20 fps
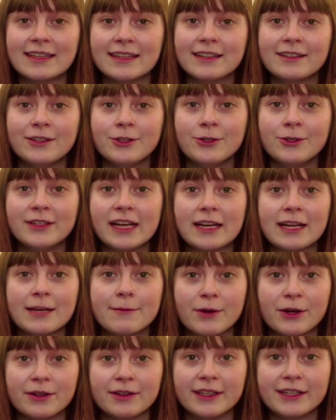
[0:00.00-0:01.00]
include getting
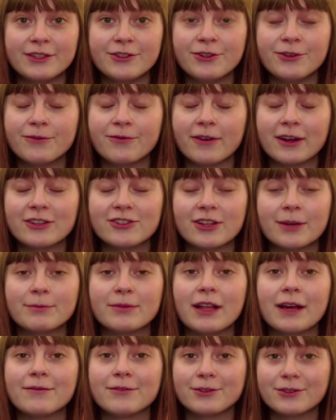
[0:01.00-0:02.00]
Merlin to Friendship
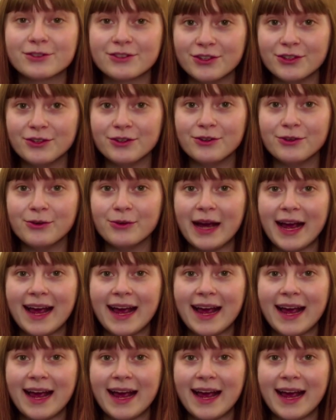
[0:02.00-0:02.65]
Level 2